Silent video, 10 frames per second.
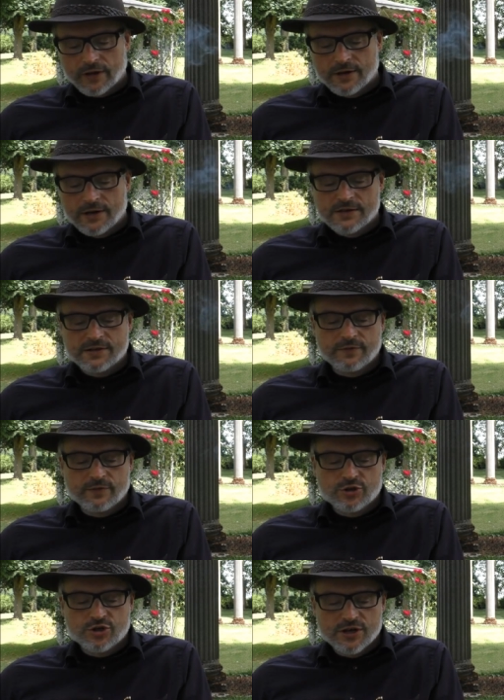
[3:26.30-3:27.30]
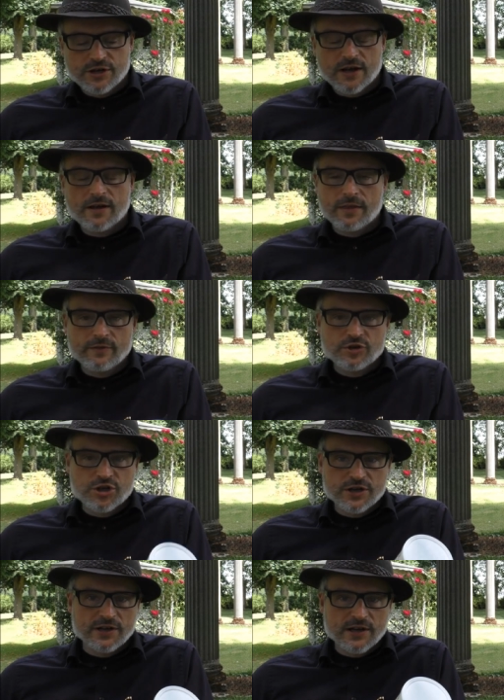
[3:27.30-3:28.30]
It is the
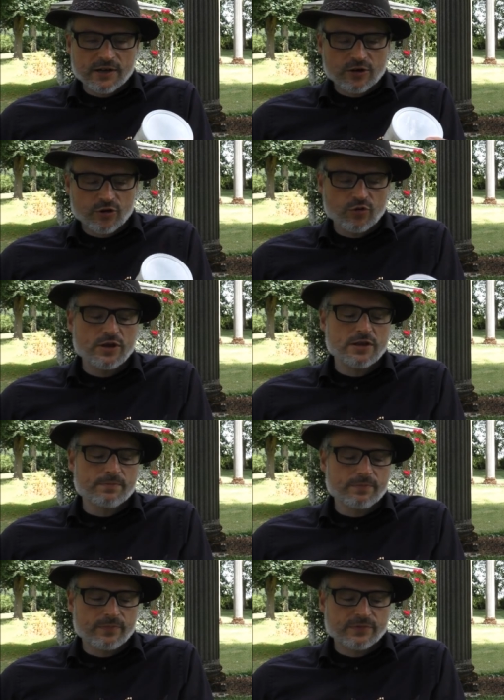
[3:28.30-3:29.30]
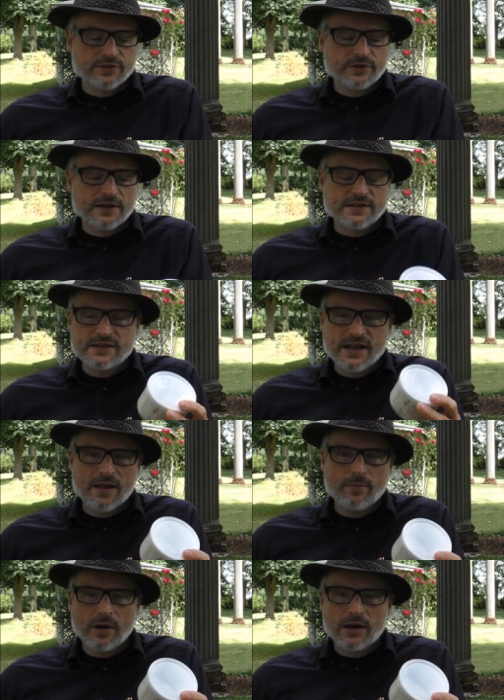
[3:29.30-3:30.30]
Virginia Cream, so that's
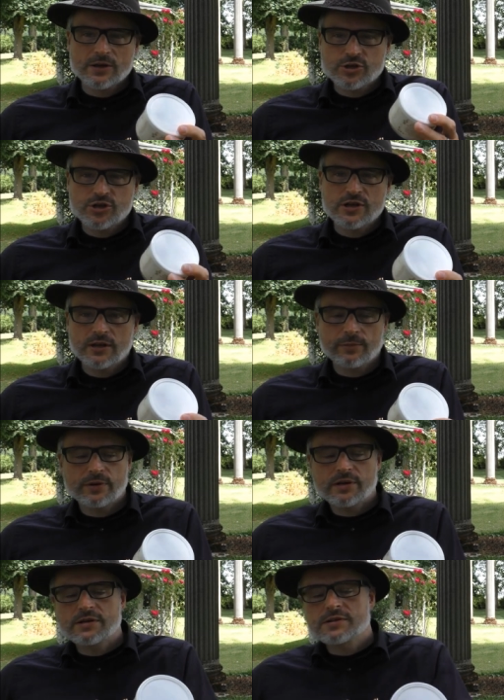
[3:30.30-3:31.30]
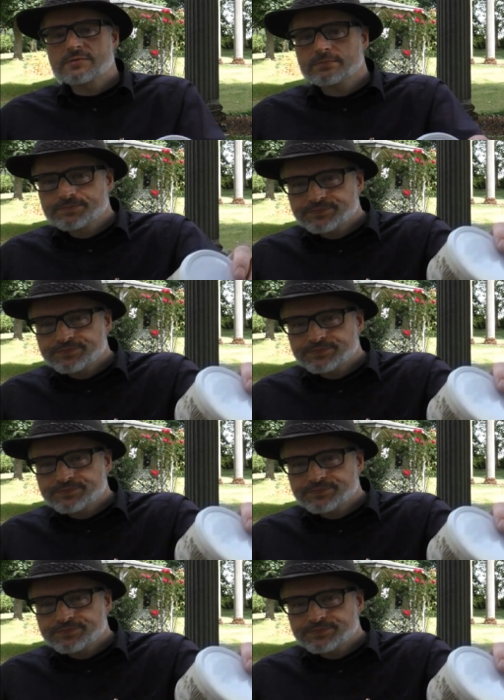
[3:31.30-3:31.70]
done by GLPs.